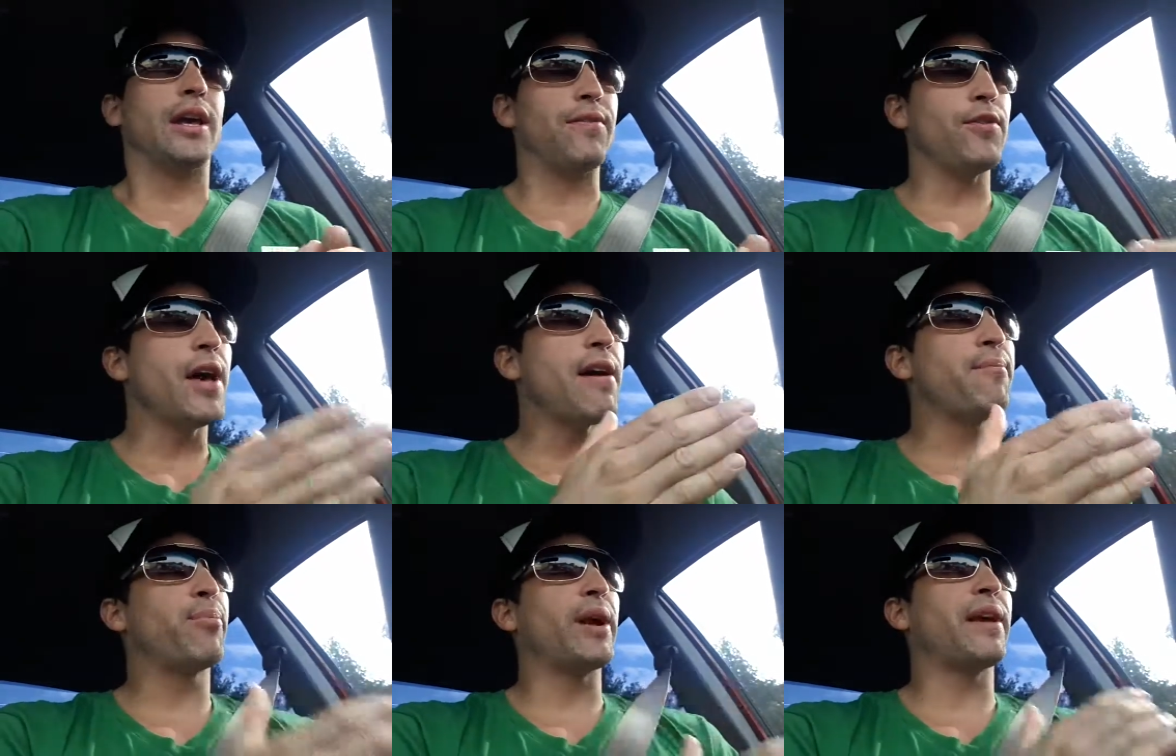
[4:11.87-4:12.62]
If you
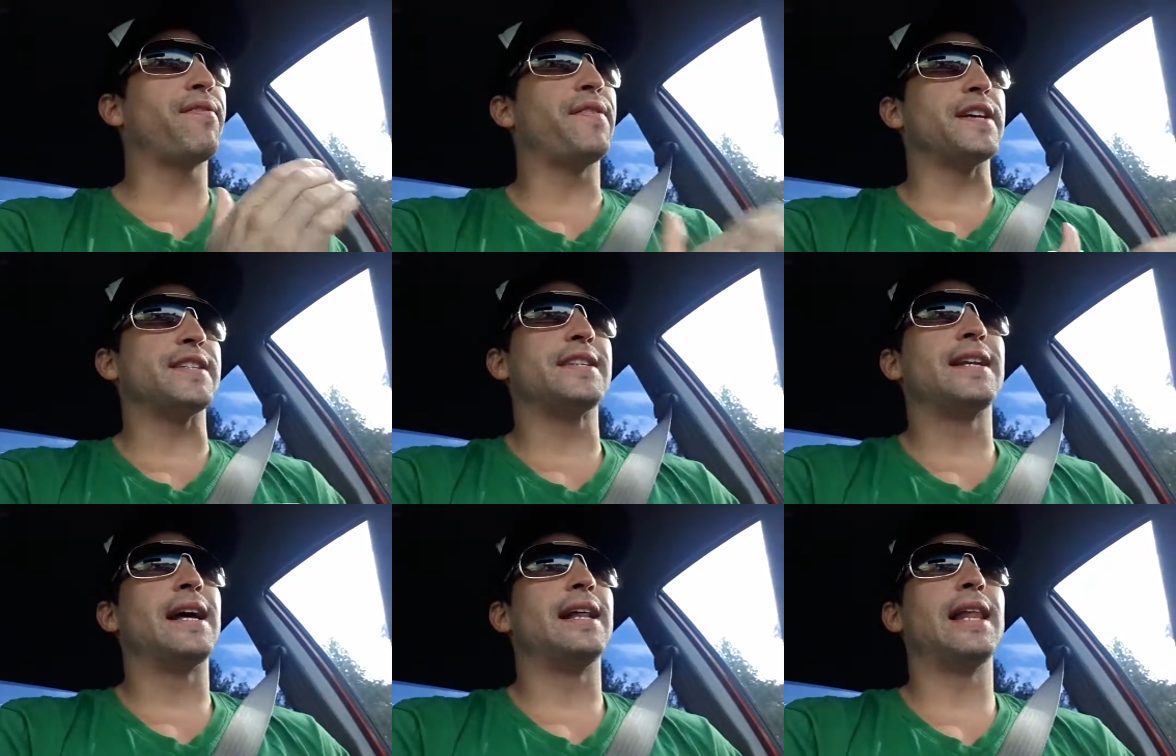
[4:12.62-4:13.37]
have
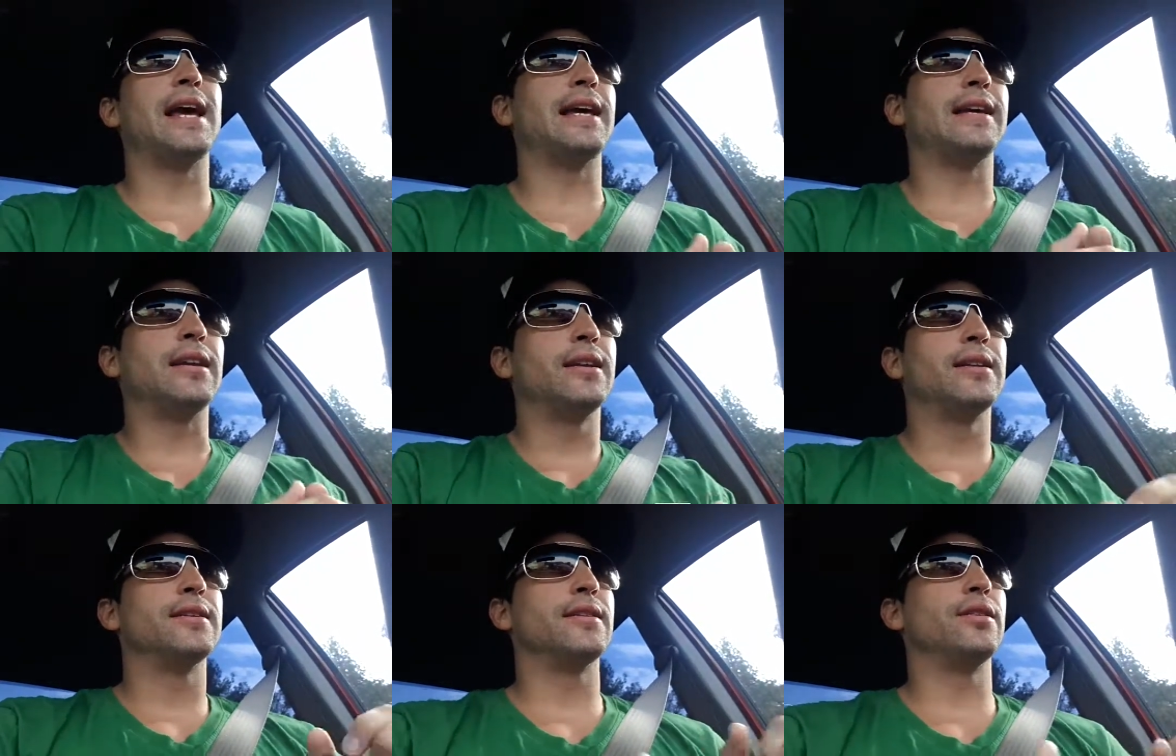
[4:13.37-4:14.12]
breakfast, like,
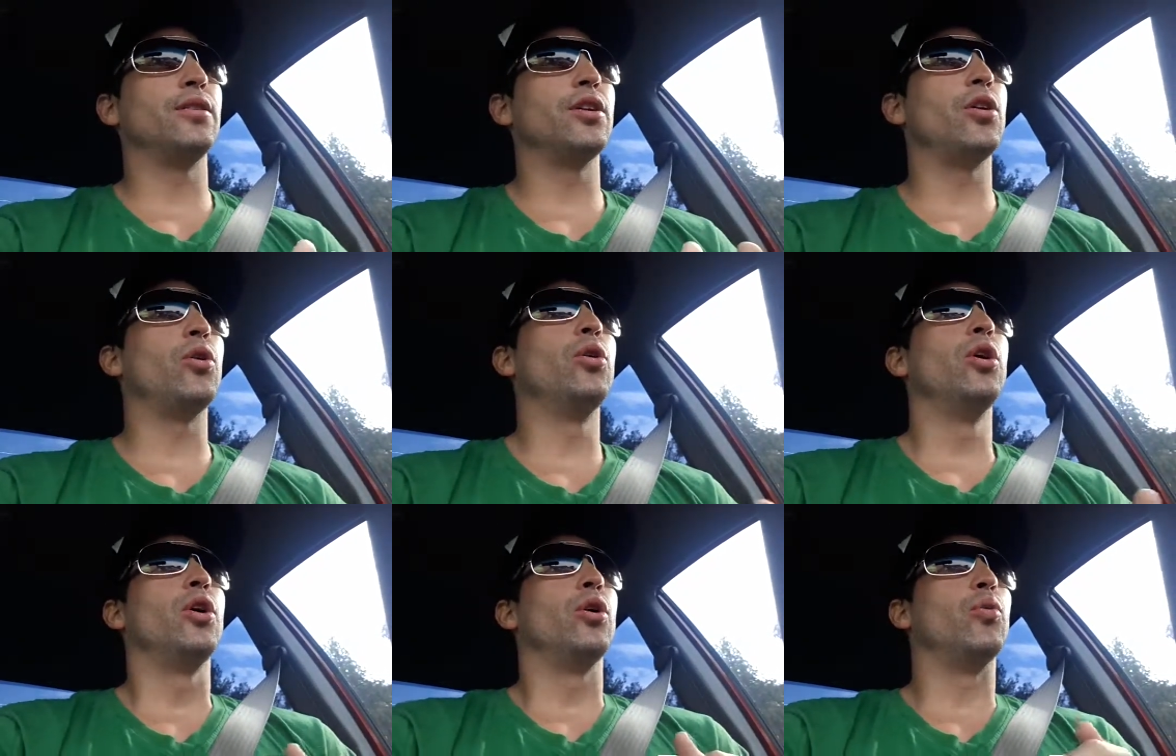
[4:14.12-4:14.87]
you know,
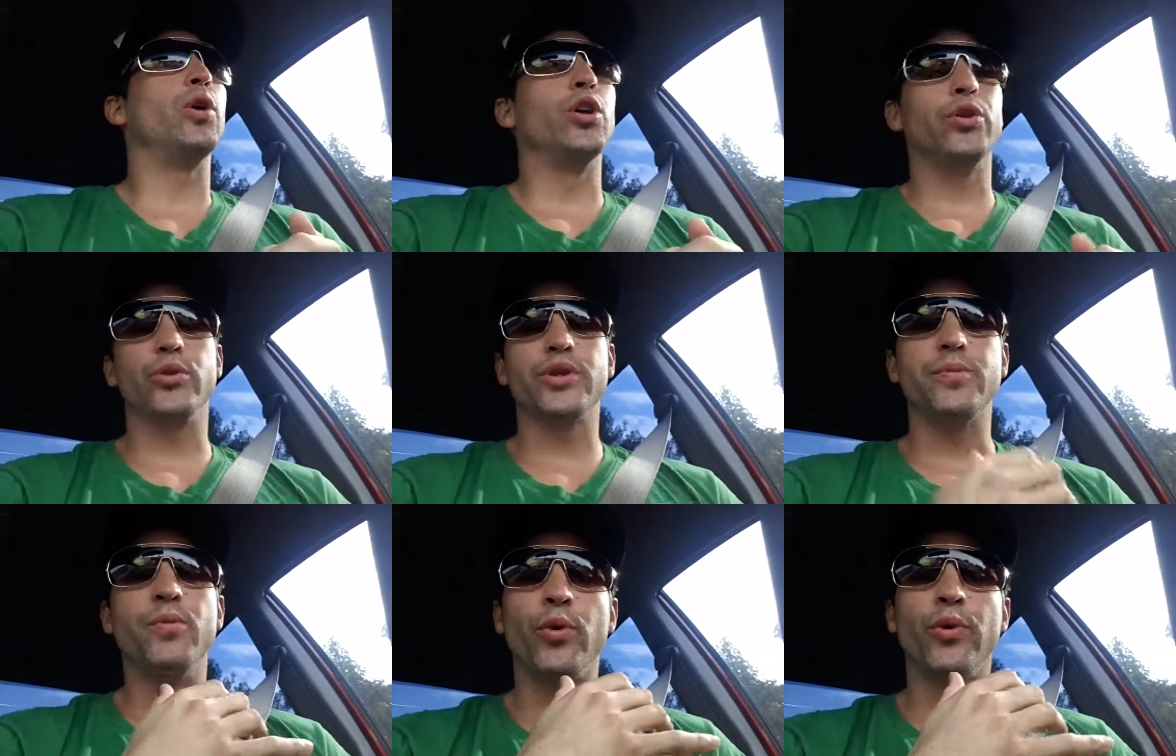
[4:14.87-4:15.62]
we all do
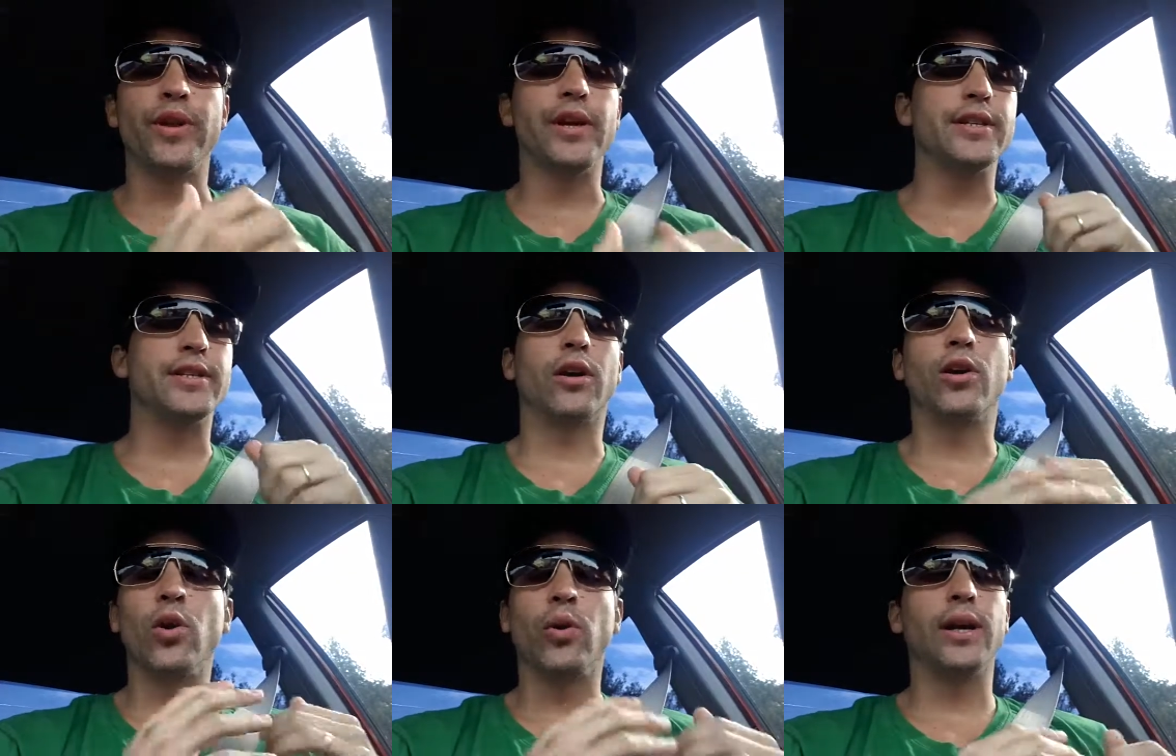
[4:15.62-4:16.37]
smoothies,
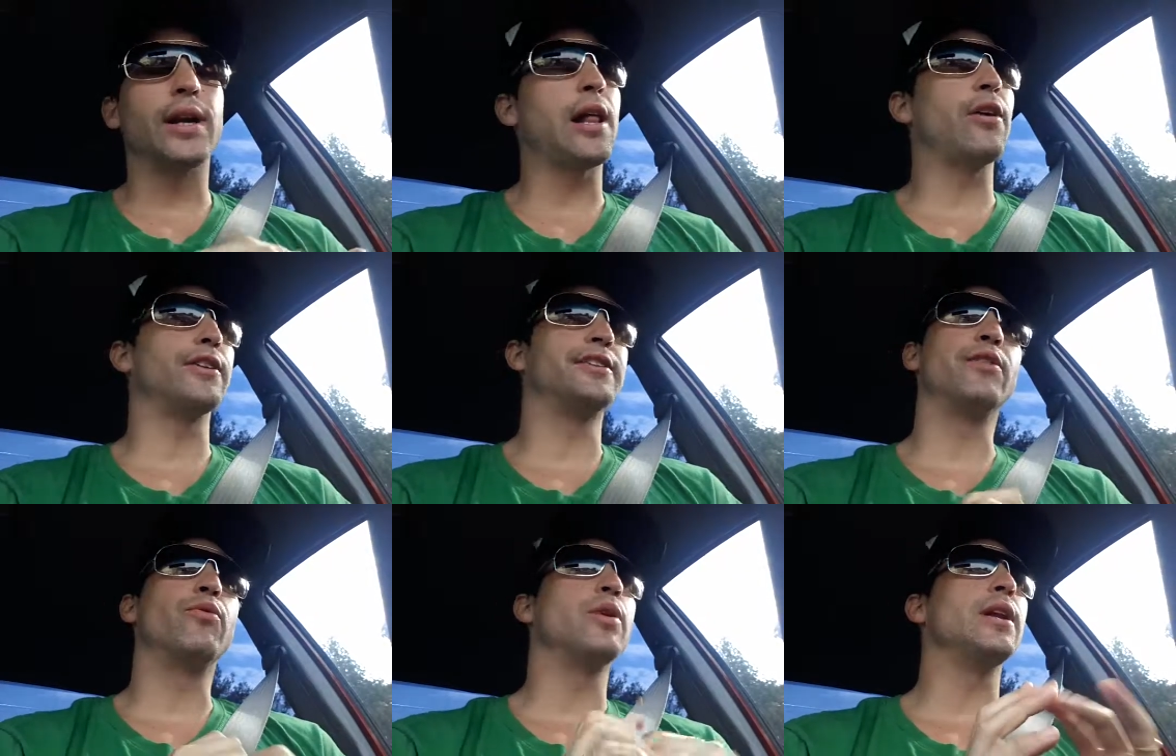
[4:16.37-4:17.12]
they're low in
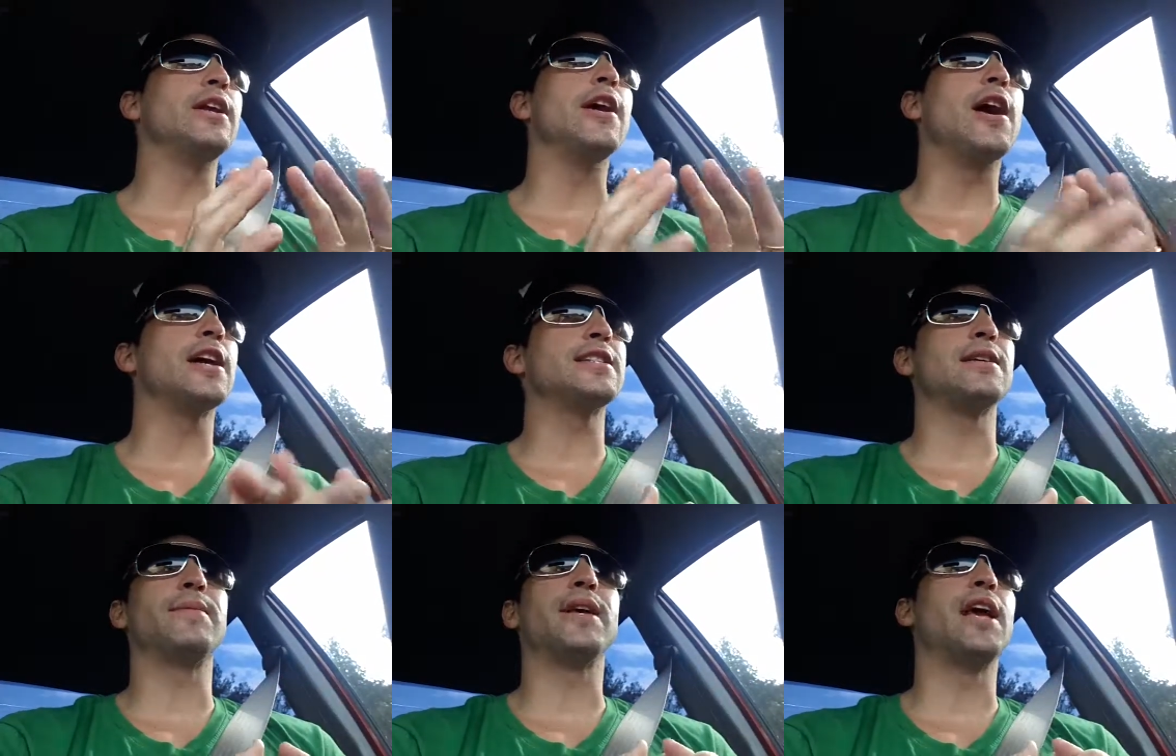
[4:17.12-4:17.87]
calories, they're really
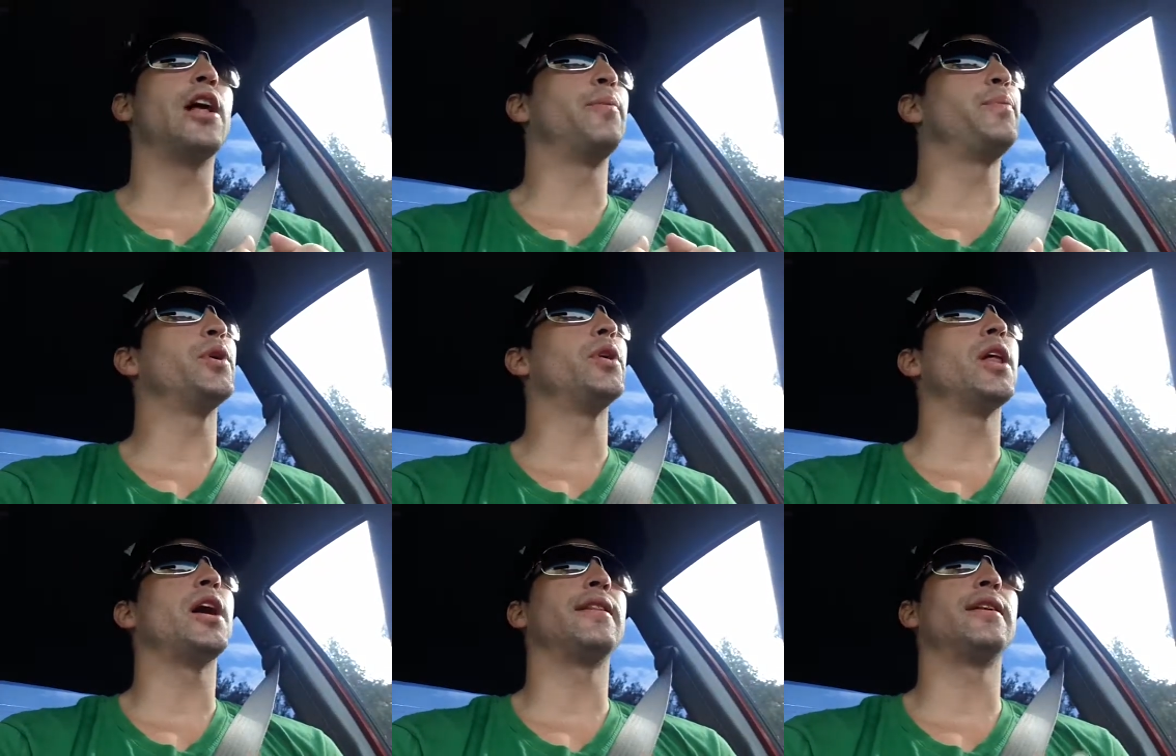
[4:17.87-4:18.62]
awesome, they help you
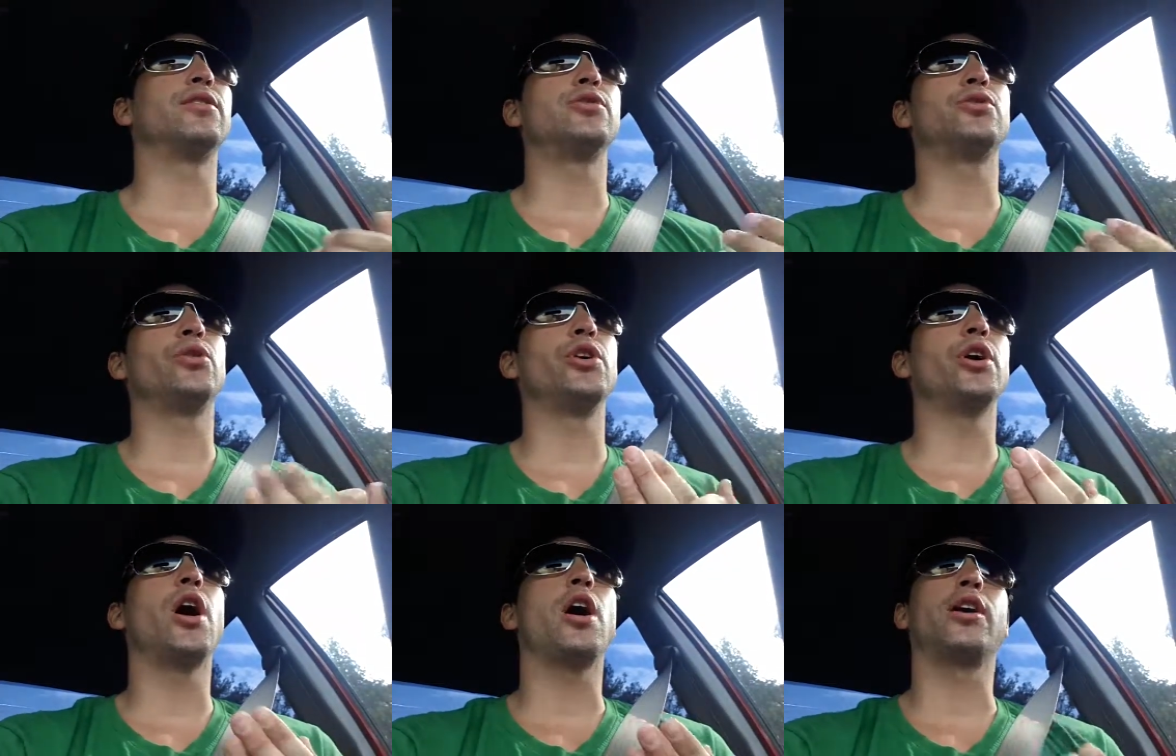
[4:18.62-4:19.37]
a lot, they control
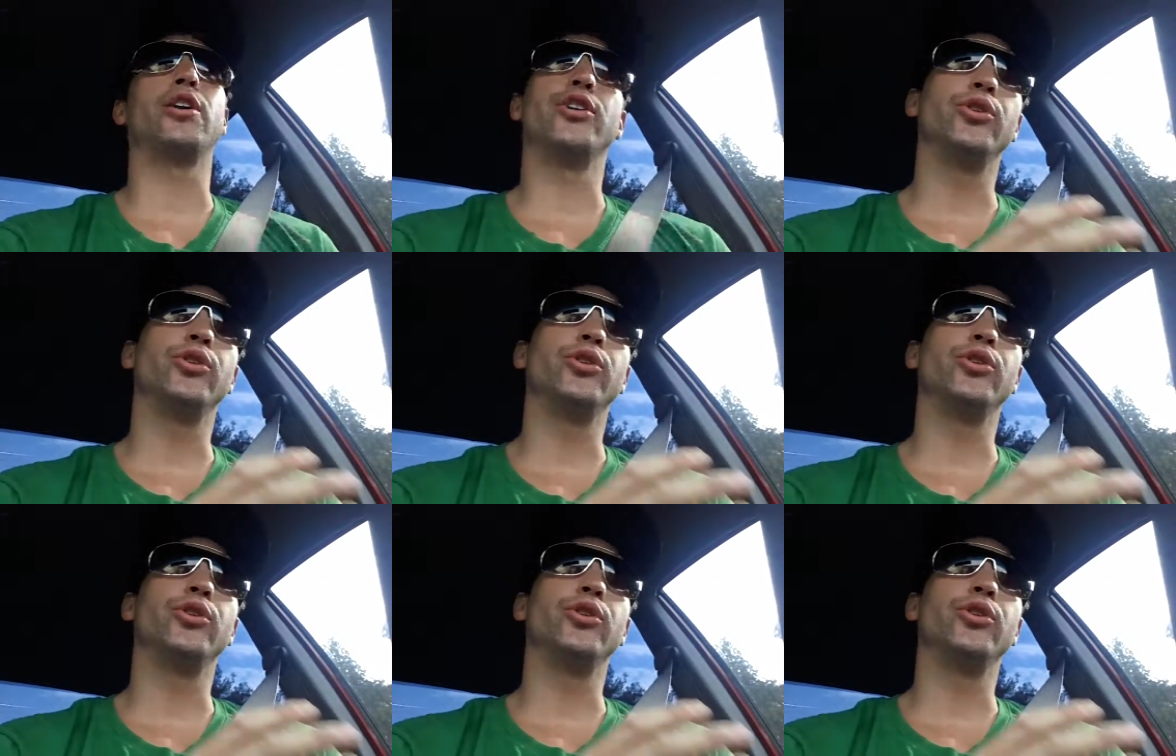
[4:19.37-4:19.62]
your hunger.